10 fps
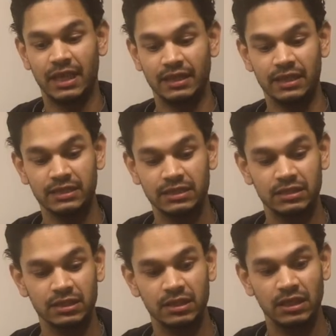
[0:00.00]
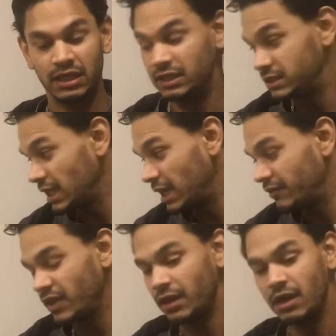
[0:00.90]
like this inside
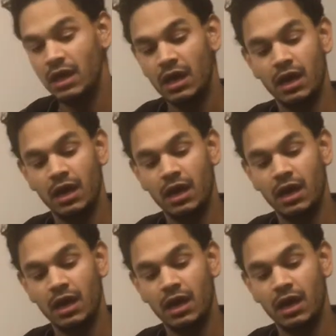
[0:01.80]
of there,